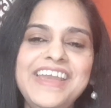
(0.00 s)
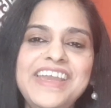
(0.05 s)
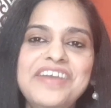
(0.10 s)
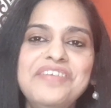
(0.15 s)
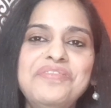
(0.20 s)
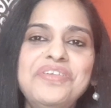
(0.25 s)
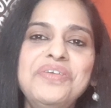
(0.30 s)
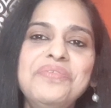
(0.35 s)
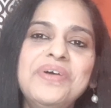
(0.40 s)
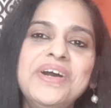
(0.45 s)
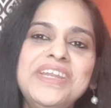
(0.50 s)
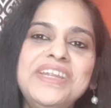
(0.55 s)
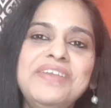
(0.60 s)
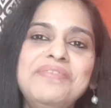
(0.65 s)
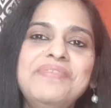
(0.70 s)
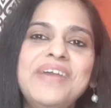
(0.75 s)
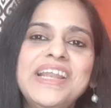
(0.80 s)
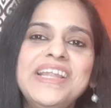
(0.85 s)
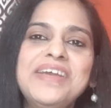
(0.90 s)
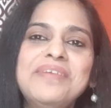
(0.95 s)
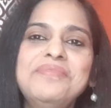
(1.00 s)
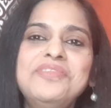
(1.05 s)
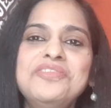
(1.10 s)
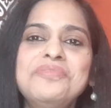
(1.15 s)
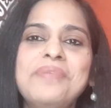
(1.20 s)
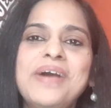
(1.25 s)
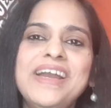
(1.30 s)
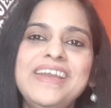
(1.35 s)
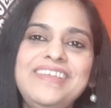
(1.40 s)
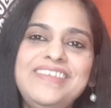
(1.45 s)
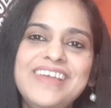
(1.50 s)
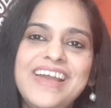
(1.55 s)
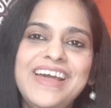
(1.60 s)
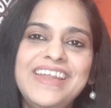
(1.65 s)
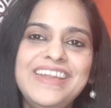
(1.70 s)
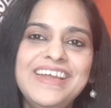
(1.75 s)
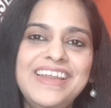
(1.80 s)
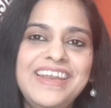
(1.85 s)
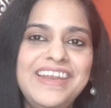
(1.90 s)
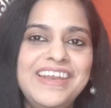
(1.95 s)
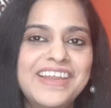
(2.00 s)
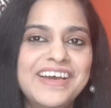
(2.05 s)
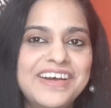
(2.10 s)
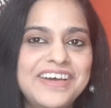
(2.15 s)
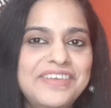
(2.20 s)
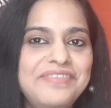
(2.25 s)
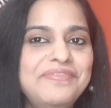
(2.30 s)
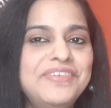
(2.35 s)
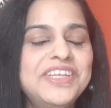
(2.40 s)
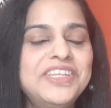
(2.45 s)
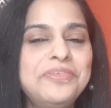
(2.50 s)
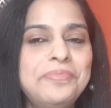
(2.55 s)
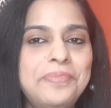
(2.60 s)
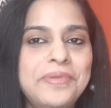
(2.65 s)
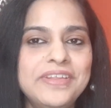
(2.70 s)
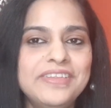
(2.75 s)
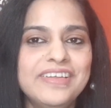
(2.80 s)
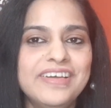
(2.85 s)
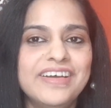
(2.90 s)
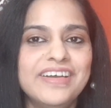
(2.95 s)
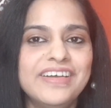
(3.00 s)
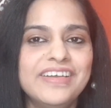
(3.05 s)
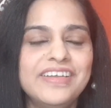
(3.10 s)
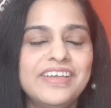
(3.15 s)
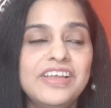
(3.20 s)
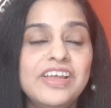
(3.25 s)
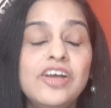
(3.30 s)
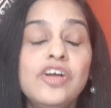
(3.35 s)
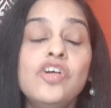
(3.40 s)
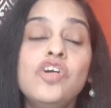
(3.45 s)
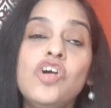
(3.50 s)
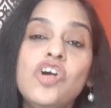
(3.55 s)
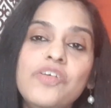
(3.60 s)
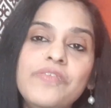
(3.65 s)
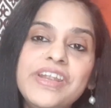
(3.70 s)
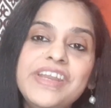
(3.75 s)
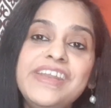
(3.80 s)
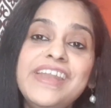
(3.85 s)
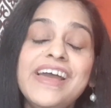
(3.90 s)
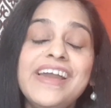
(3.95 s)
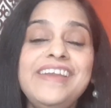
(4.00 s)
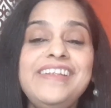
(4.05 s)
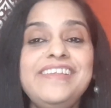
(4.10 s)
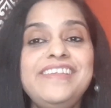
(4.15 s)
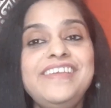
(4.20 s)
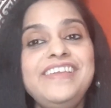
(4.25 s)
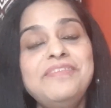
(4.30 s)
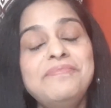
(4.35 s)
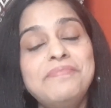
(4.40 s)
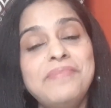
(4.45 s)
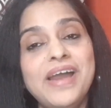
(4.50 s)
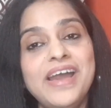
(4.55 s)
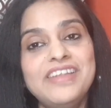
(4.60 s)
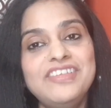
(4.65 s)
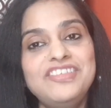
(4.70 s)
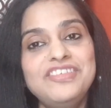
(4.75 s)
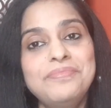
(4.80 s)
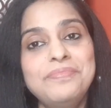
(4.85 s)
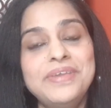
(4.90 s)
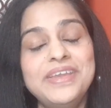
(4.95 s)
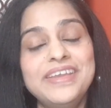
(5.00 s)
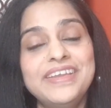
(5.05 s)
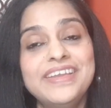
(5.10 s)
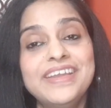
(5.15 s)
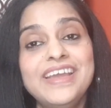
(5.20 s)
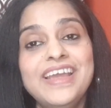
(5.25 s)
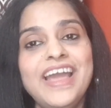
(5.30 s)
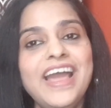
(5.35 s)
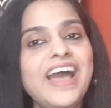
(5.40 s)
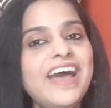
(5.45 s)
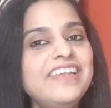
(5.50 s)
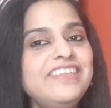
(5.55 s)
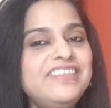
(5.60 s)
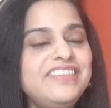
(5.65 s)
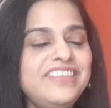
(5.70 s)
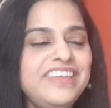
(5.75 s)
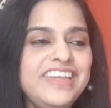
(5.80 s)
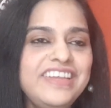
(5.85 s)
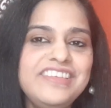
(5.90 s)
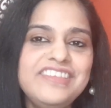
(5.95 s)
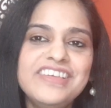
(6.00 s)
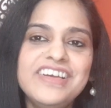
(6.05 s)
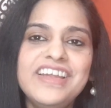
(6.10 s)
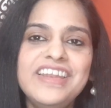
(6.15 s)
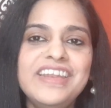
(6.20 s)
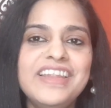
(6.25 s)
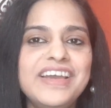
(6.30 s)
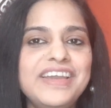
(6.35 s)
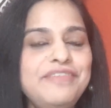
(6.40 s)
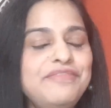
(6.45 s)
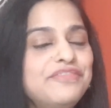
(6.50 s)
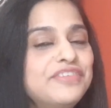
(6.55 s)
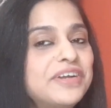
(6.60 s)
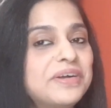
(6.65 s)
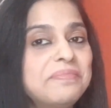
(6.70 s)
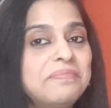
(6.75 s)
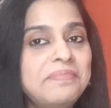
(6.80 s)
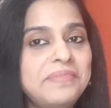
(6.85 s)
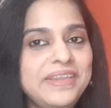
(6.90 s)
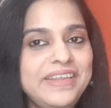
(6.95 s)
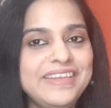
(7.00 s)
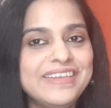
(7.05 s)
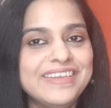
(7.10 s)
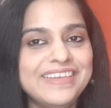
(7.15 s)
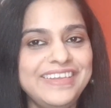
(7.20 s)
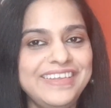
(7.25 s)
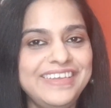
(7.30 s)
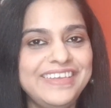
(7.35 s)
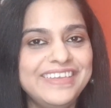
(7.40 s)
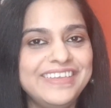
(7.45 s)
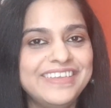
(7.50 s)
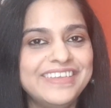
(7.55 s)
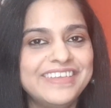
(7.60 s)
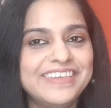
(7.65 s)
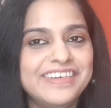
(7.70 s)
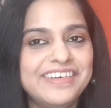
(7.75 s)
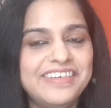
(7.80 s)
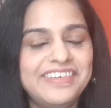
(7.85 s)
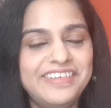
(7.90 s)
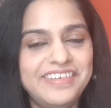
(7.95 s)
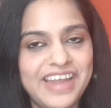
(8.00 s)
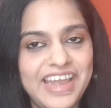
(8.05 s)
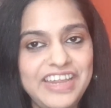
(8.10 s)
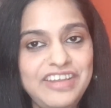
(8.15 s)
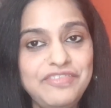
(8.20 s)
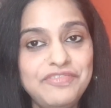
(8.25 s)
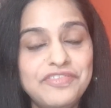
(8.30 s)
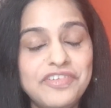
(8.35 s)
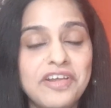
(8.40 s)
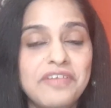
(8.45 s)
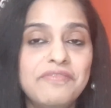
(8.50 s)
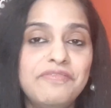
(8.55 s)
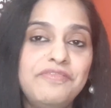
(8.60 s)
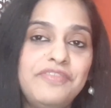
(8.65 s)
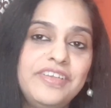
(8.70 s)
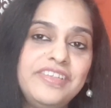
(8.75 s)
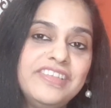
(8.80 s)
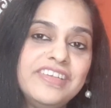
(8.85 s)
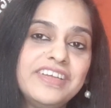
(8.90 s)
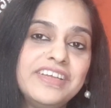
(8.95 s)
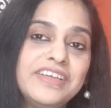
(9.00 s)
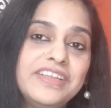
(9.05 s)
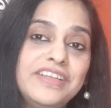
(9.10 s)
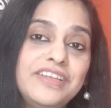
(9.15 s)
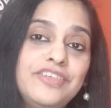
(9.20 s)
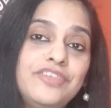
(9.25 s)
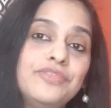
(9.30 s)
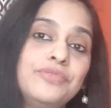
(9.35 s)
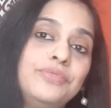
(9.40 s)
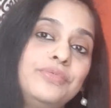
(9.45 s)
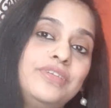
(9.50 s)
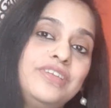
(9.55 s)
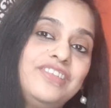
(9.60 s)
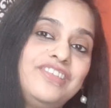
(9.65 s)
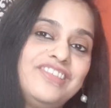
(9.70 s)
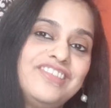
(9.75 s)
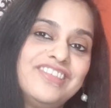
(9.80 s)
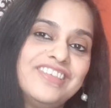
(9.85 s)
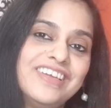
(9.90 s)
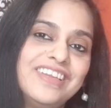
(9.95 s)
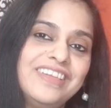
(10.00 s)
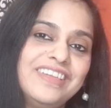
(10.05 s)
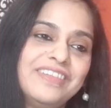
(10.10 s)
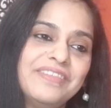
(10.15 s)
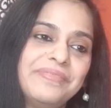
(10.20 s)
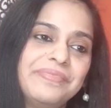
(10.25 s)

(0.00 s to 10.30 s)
Hello everyone and welcome to my channel Learn with Pritha. COVID-19 pandemic has changed our life completely, right from physical to digital.